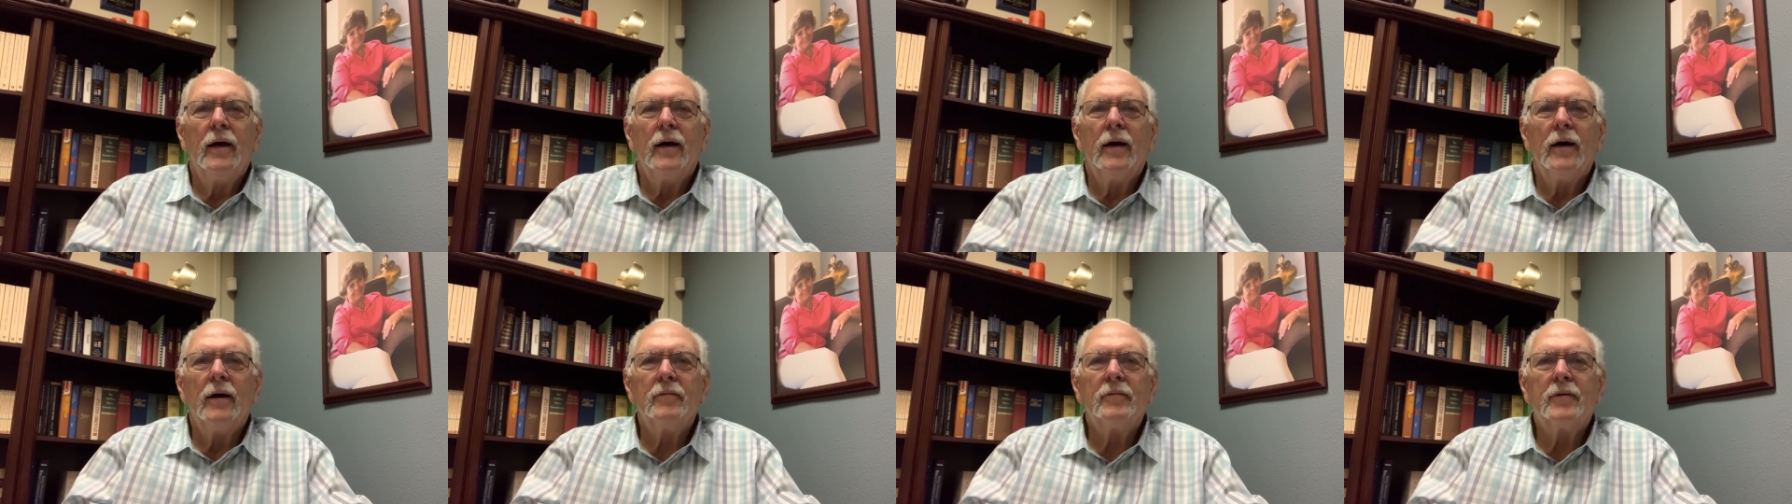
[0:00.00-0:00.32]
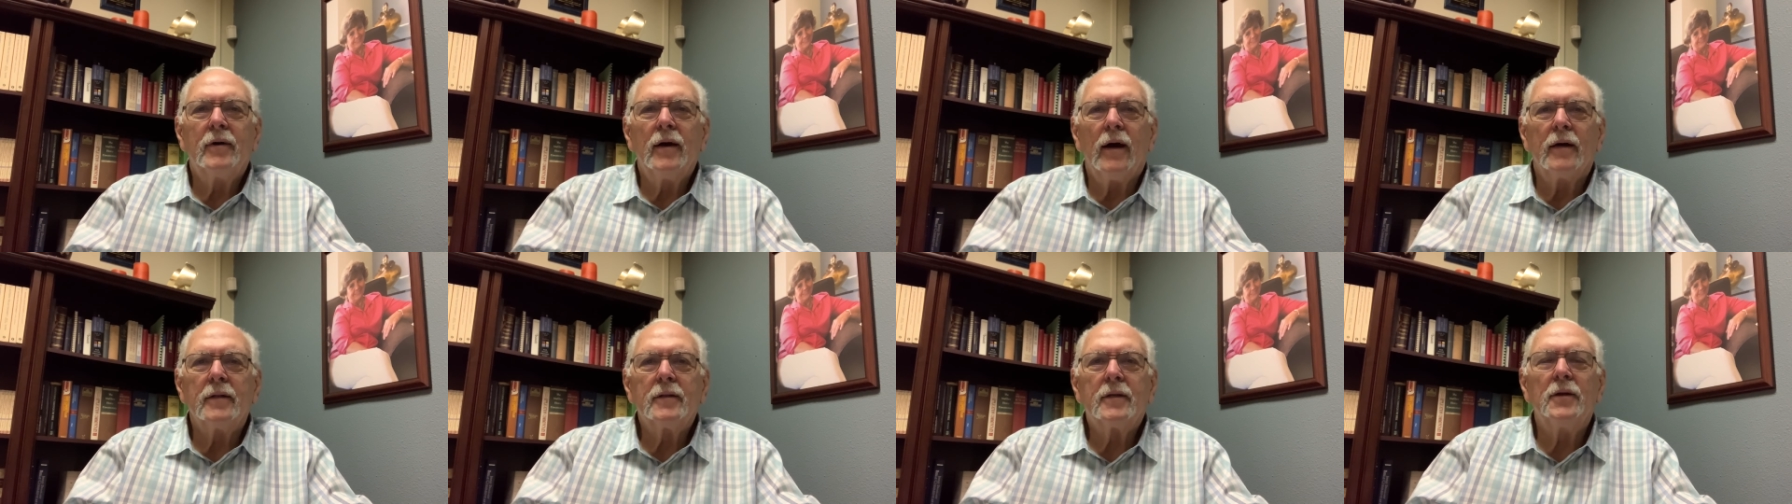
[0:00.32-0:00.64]
of
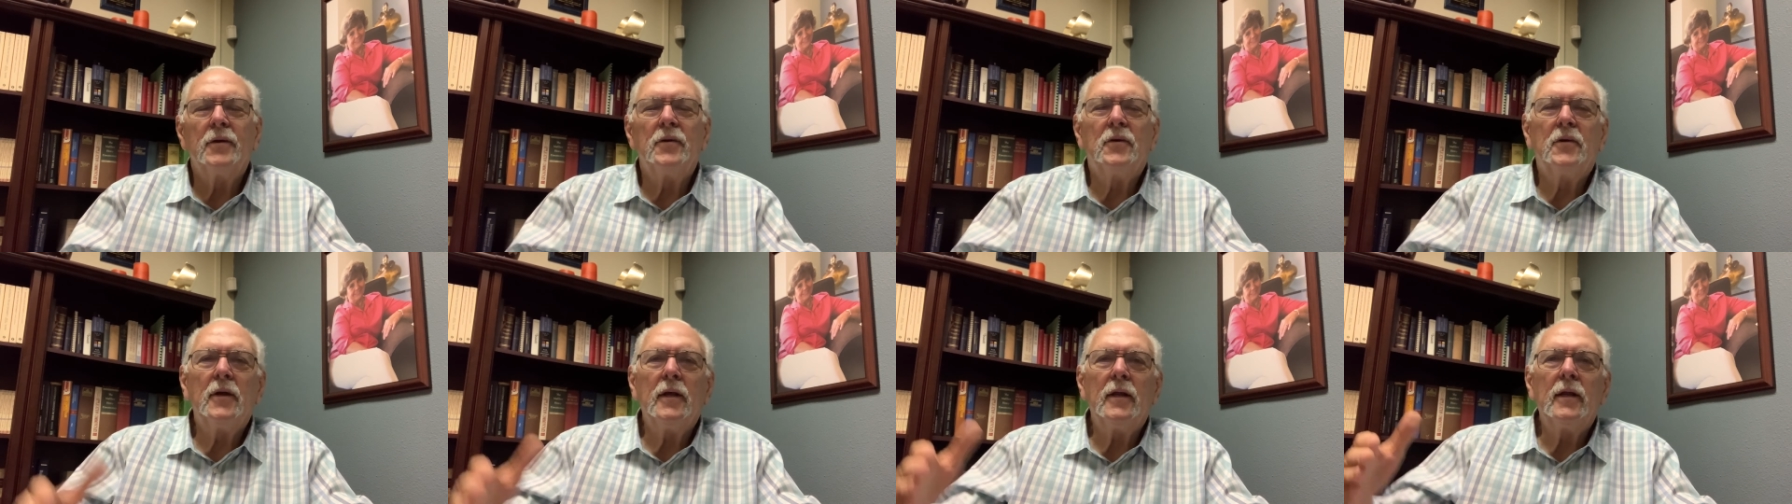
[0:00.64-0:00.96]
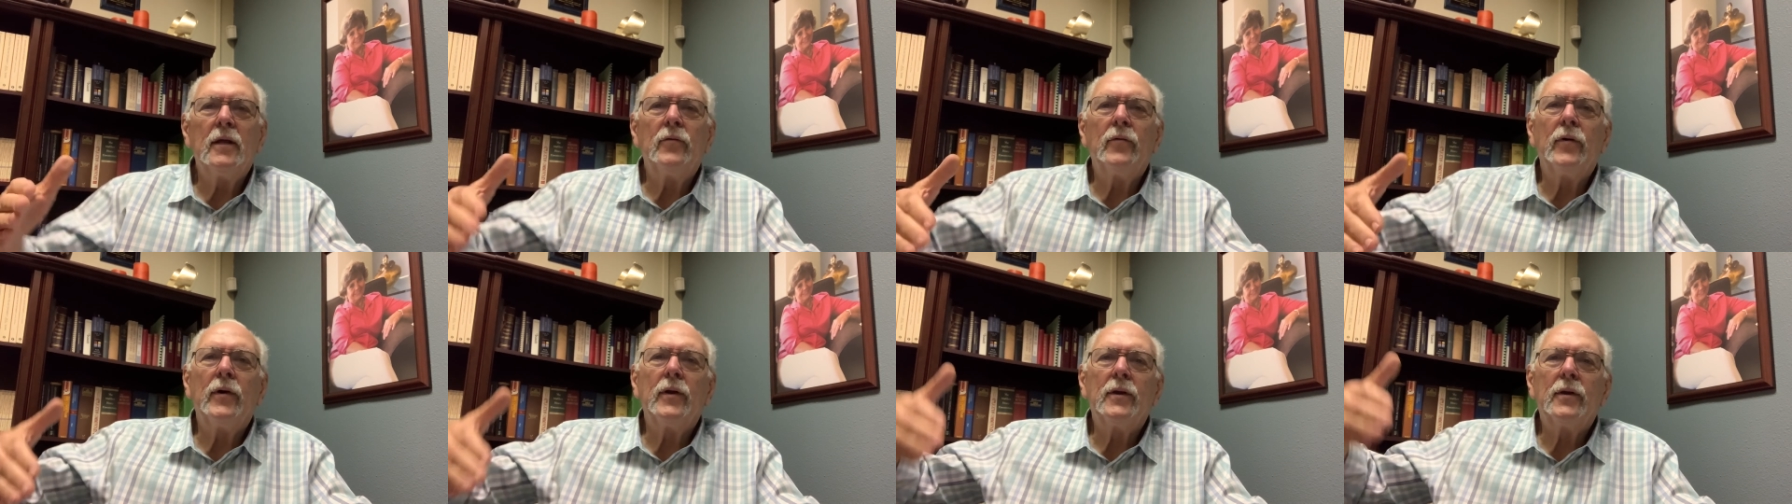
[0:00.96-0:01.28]
God
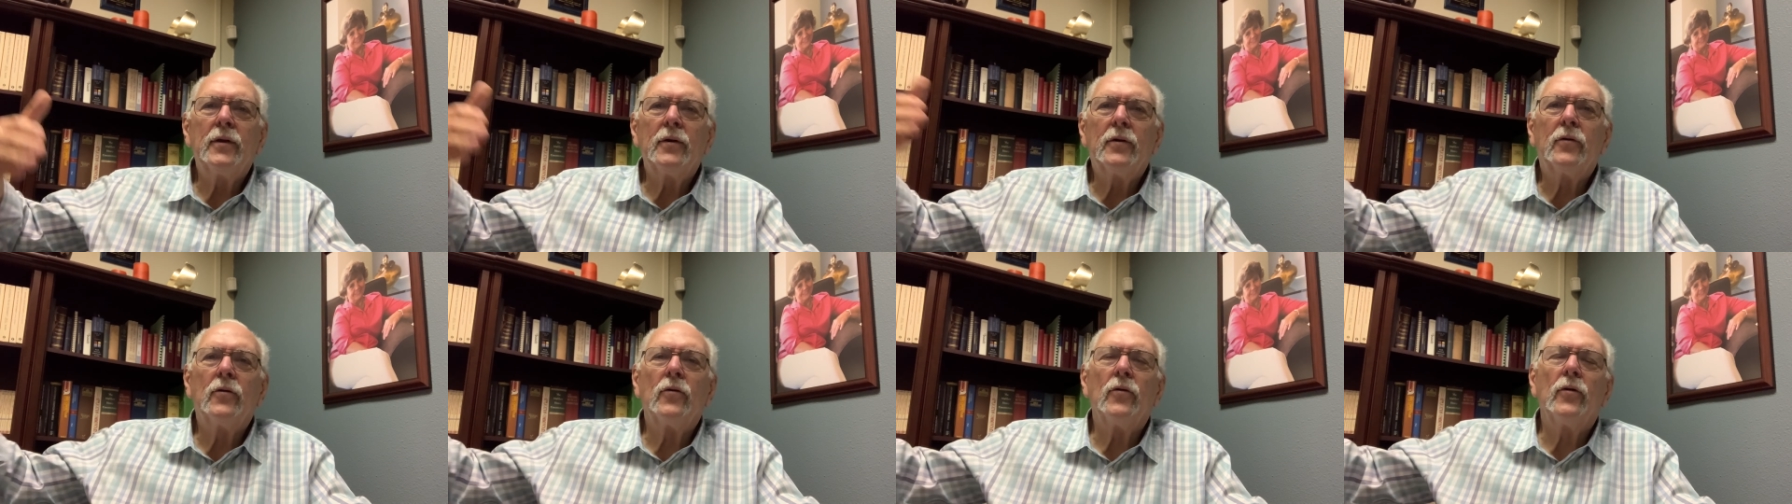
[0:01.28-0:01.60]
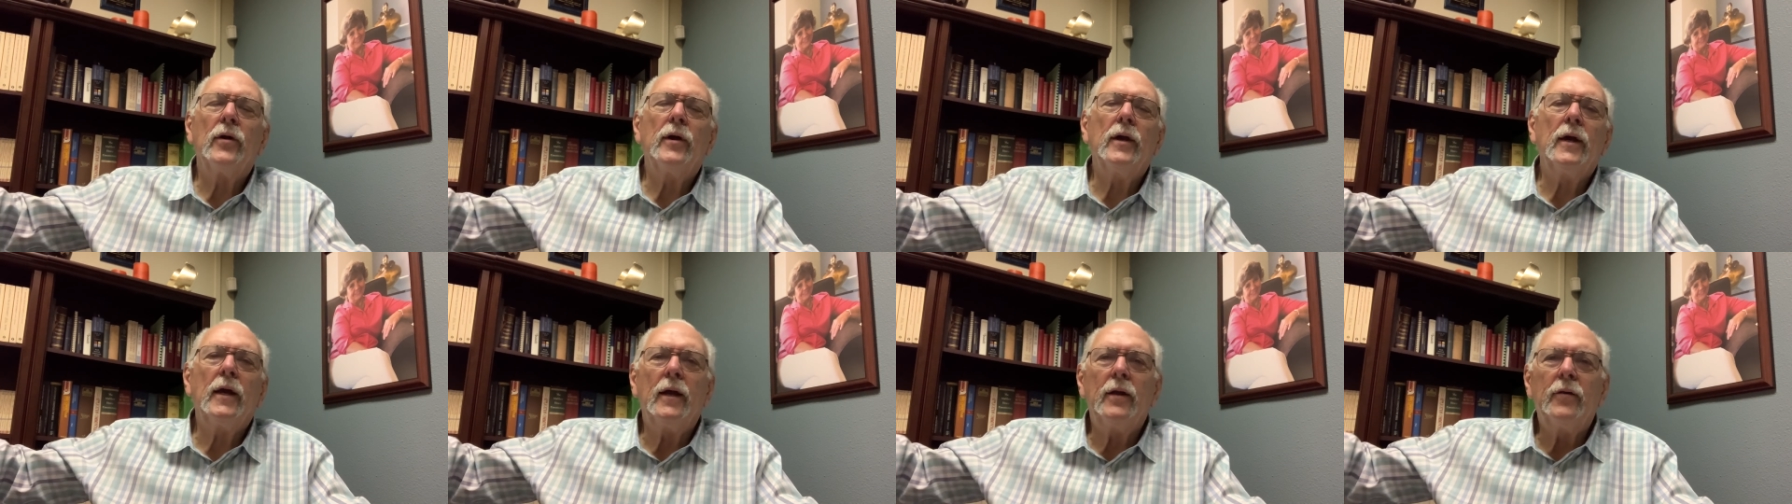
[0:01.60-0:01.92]
continuing to
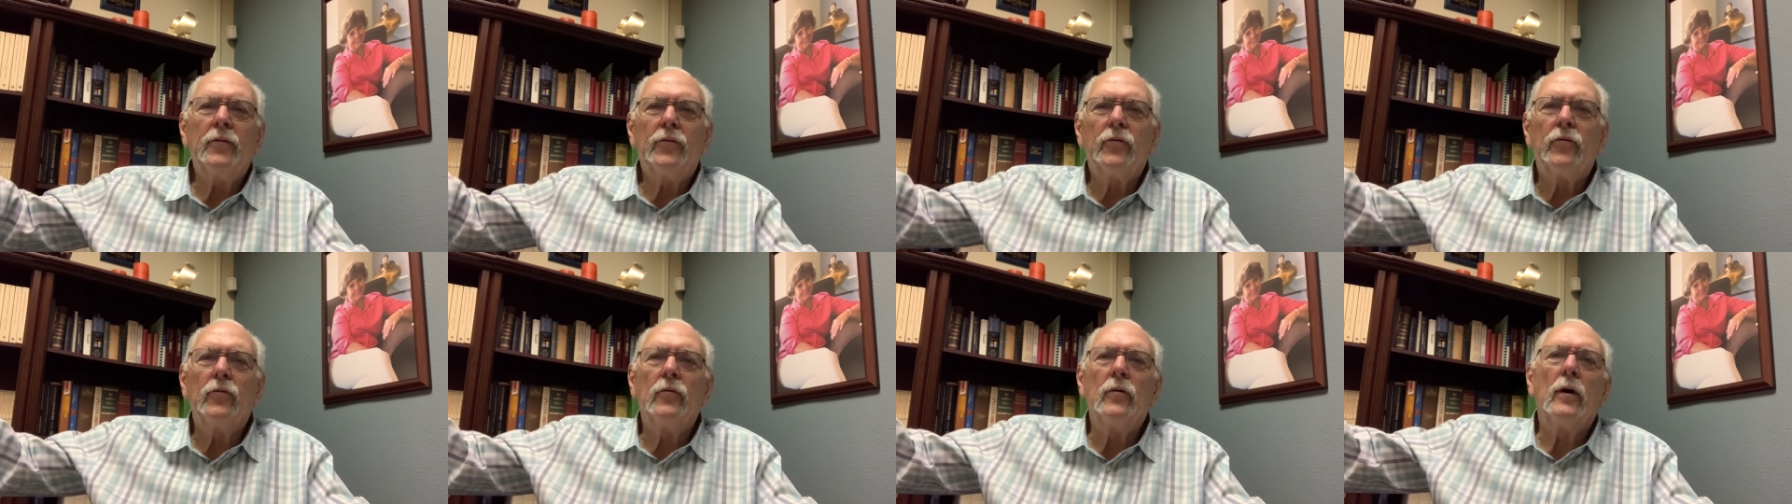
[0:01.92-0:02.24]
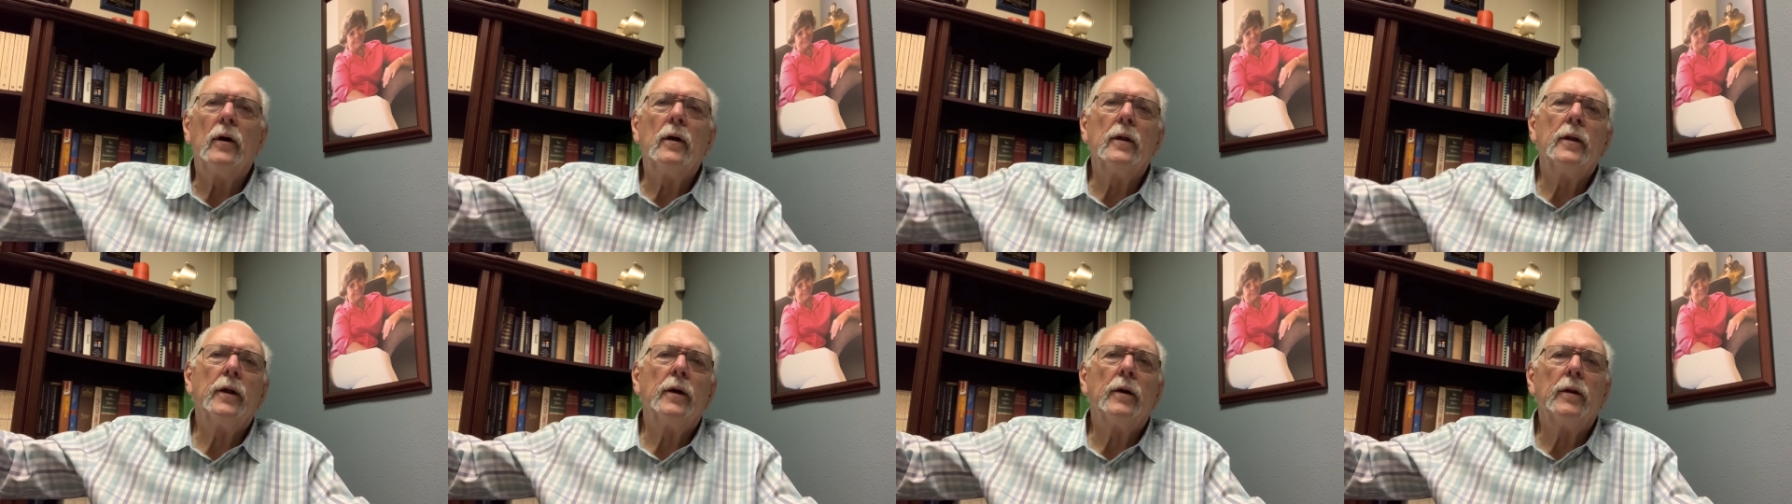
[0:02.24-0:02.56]
create
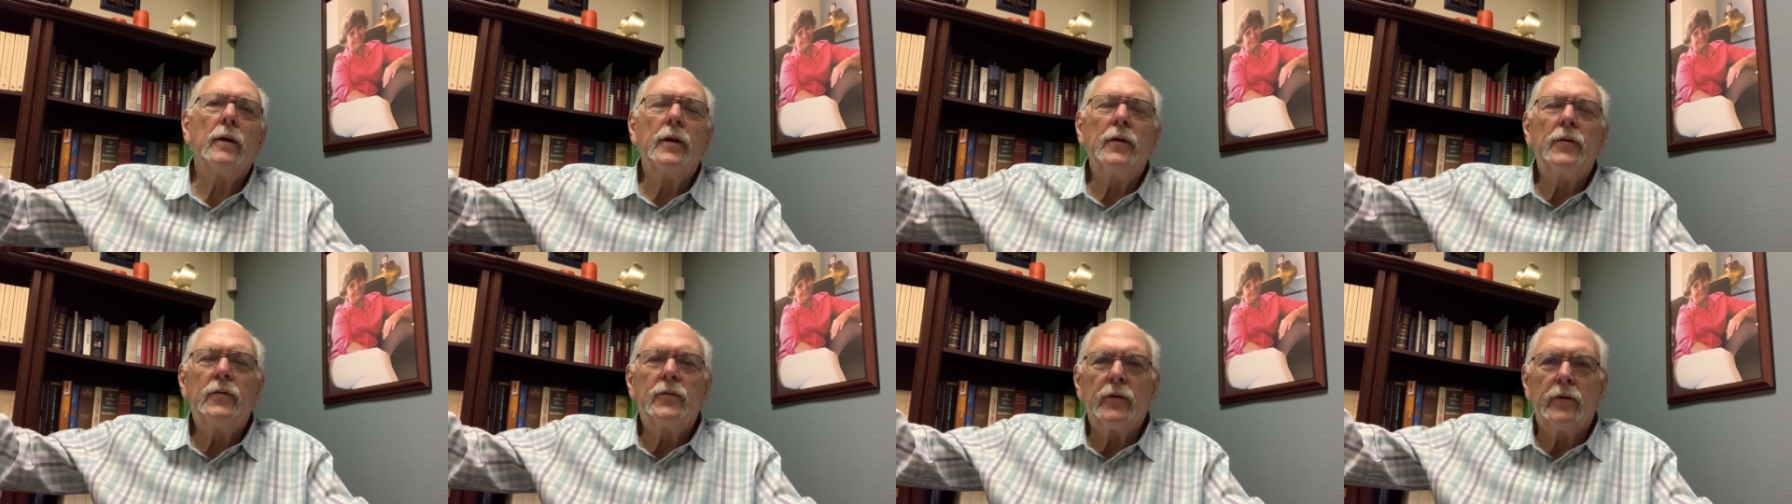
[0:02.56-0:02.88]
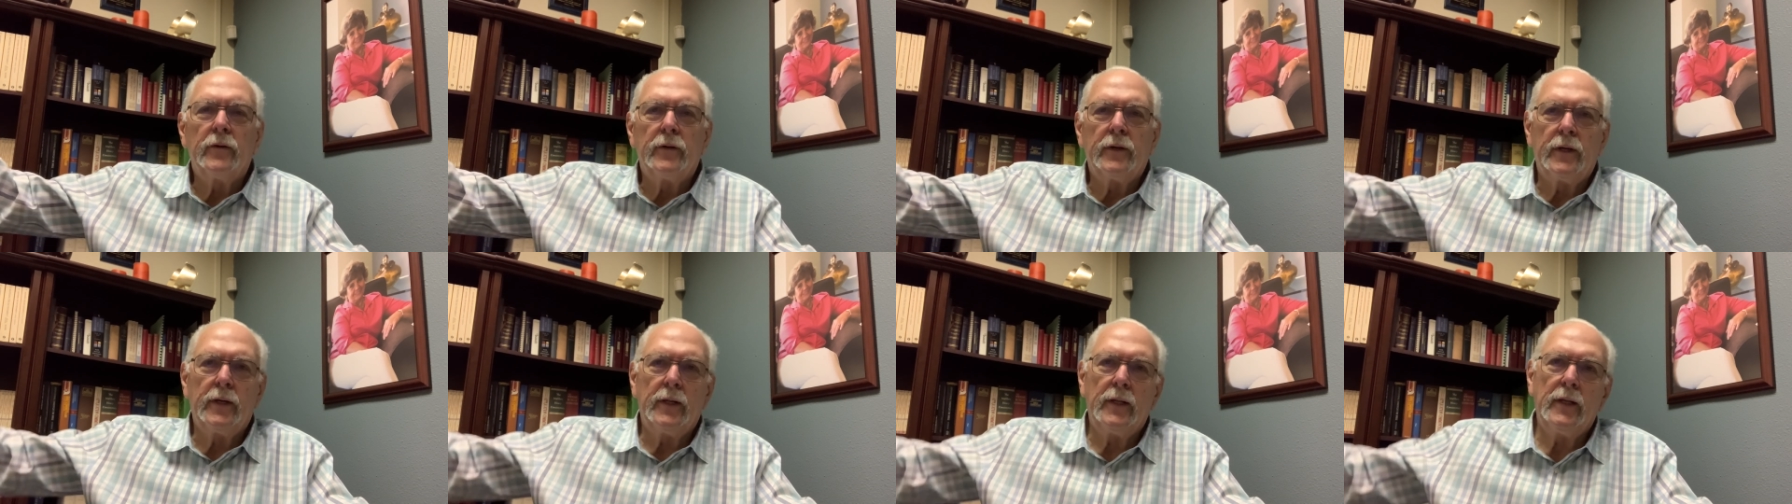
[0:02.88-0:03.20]
throughout all
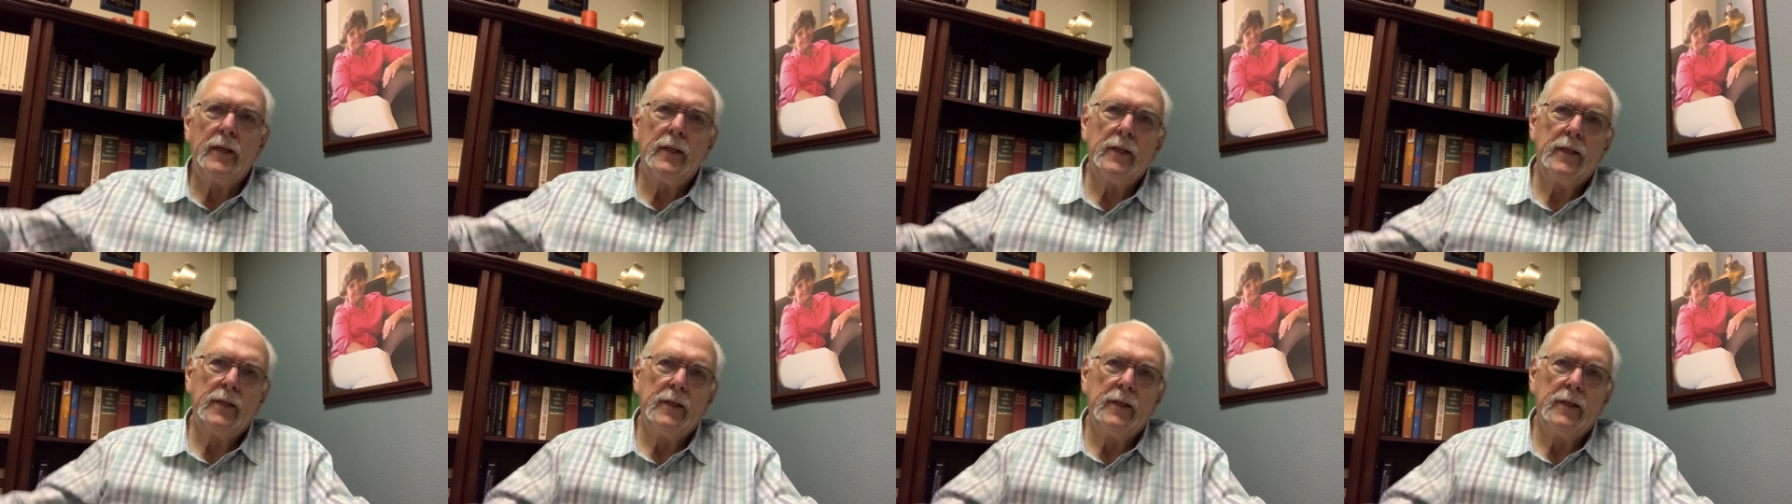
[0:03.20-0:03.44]
eternity.